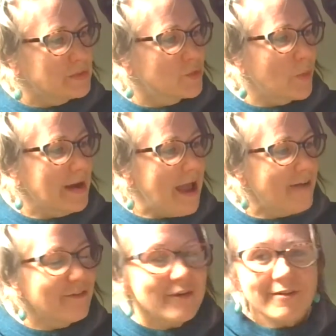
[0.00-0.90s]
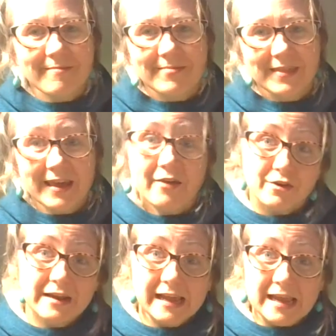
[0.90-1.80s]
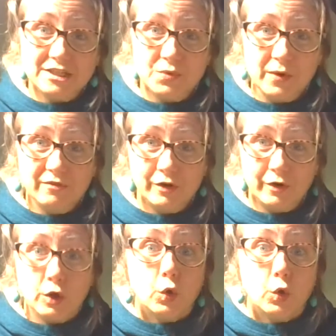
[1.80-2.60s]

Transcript: whenever the other negation we've learned,